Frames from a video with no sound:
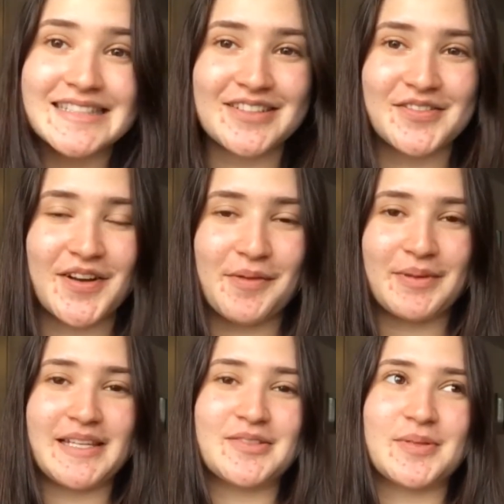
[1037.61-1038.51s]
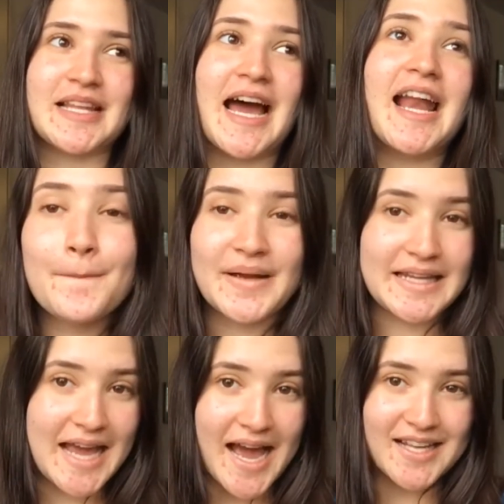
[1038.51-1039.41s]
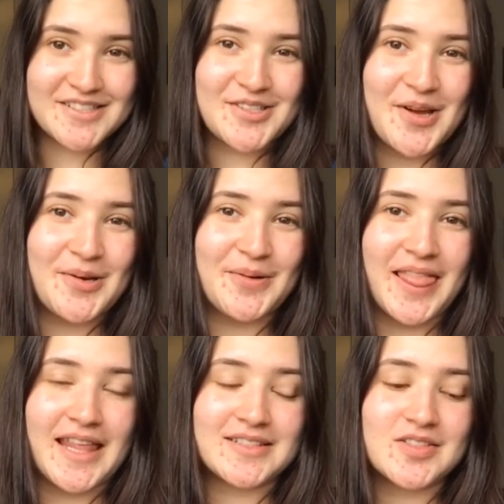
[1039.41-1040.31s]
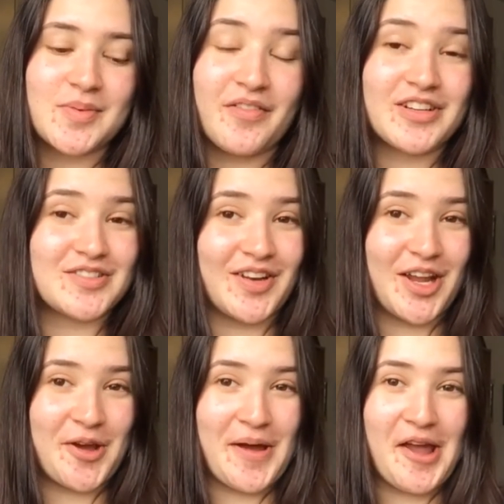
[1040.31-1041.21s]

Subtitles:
I was very pleased with that. But yeah, so this is my first video.